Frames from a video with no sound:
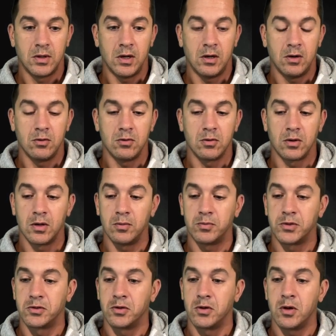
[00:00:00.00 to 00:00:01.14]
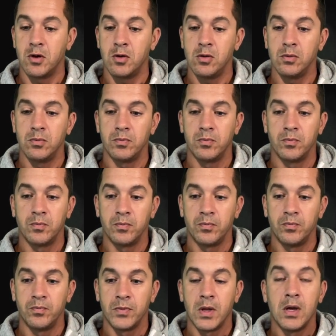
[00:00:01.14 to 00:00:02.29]
Hello, Clip Studio.
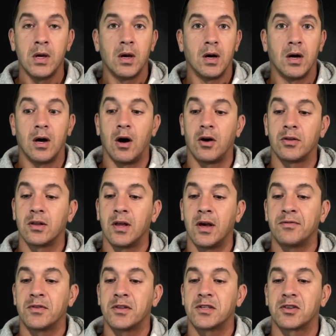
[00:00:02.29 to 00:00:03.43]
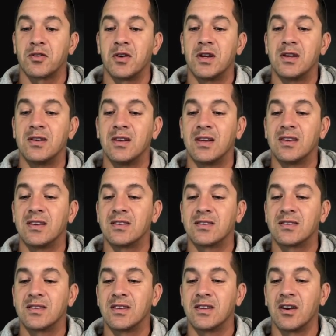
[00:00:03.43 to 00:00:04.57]
Uh, on the left of the screen
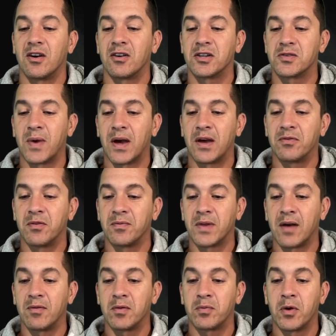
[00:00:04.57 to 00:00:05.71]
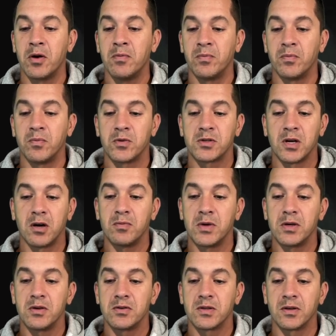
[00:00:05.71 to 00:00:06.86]
is the Artist Pad from Tablet Pro, which I'll be
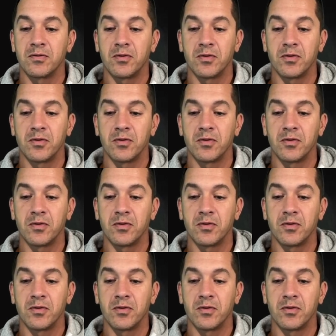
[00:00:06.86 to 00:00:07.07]
using